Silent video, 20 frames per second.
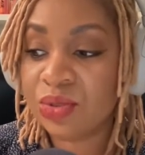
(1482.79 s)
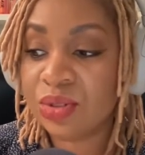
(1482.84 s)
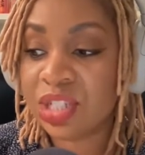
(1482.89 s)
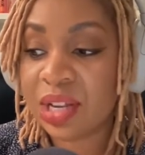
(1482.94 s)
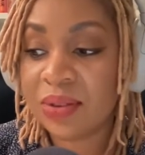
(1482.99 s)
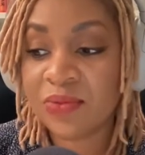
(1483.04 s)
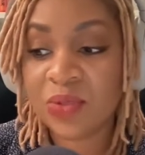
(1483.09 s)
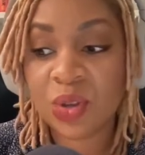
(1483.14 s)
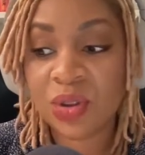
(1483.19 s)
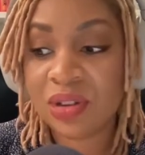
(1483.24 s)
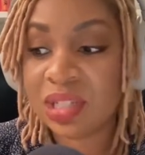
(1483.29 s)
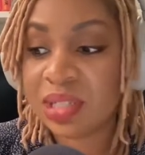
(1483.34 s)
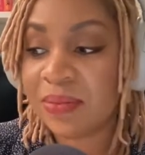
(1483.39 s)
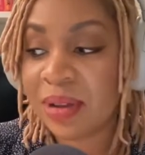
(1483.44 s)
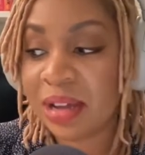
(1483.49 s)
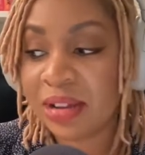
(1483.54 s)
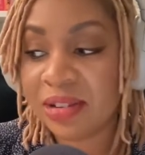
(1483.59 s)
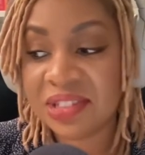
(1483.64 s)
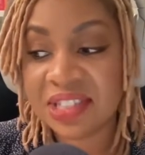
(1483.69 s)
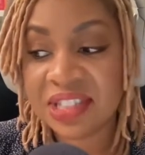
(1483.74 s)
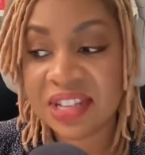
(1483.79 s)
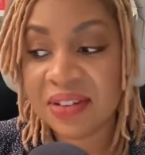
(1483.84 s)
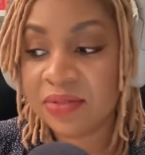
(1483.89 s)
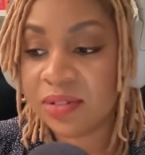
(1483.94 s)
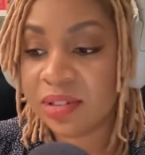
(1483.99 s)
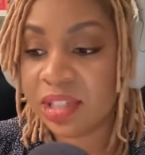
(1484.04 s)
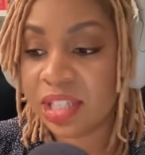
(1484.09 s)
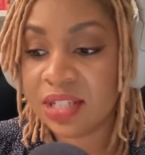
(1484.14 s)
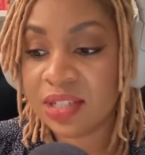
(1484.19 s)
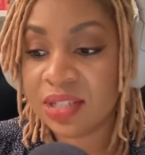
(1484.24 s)
which I've talked about in
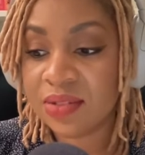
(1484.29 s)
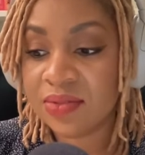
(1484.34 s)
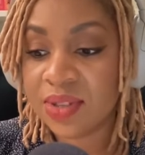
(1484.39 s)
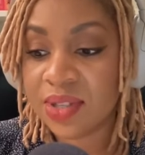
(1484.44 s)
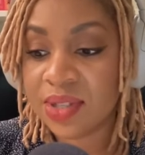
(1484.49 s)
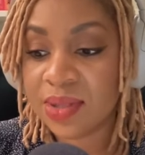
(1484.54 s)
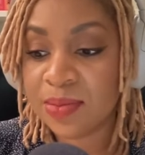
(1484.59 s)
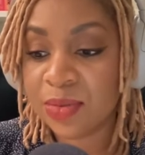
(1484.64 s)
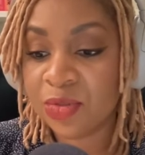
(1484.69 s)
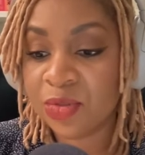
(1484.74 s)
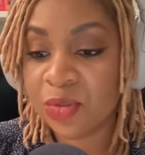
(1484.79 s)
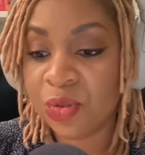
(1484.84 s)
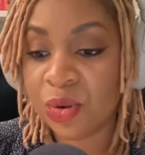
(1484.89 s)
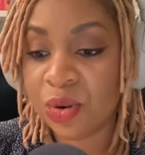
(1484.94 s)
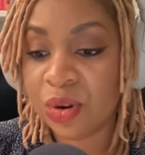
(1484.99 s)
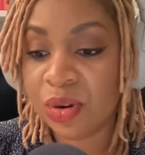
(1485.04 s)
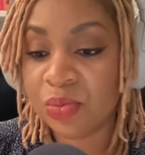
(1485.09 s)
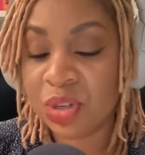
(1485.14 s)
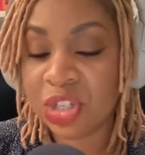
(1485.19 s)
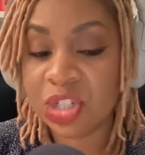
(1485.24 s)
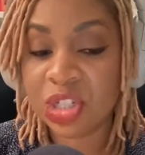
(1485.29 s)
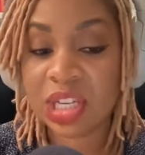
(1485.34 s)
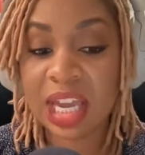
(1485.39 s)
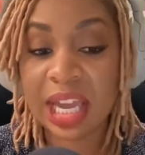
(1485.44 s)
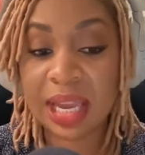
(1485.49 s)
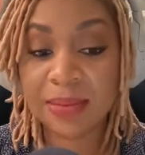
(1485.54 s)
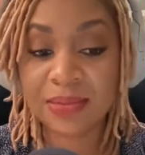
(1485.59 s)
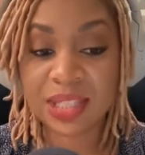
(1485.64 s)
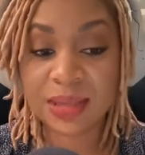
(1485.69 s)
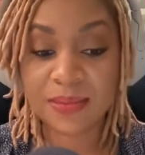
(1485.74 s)
several interviews before, which
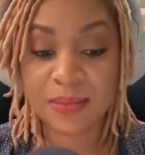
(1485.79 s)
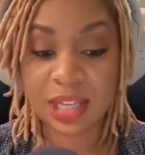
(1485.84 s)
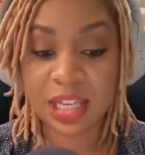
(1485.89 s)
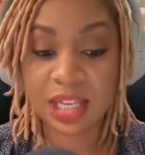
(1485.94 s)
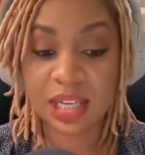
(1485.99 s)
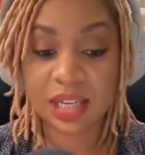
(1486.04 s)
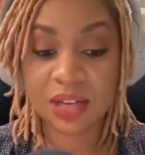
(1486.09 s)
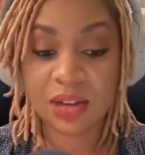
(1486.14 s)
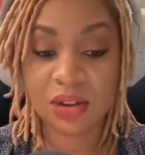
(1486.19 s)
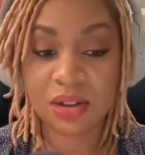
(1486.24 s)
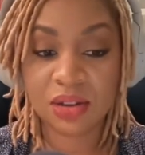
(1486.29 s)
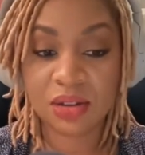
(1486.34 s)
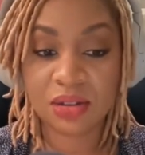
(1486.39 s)
came to me